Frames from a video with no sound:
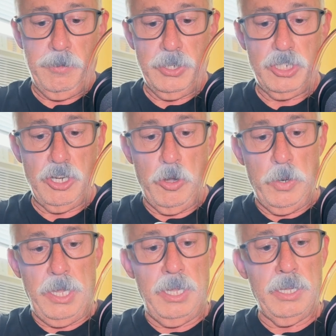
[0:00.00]
a
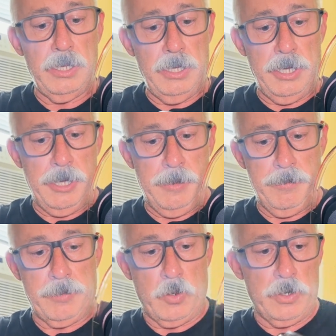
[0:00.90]
Shoei. Um,
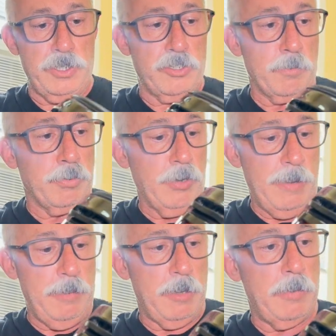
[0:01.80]
of course, these are
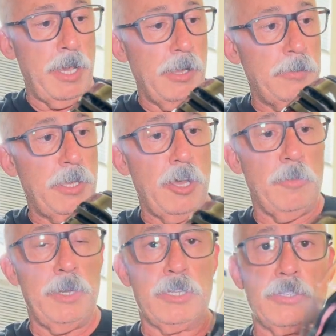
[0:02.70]
premium hel-
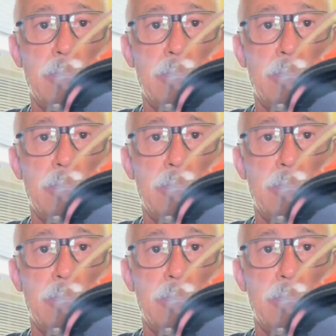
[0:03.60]
helmets.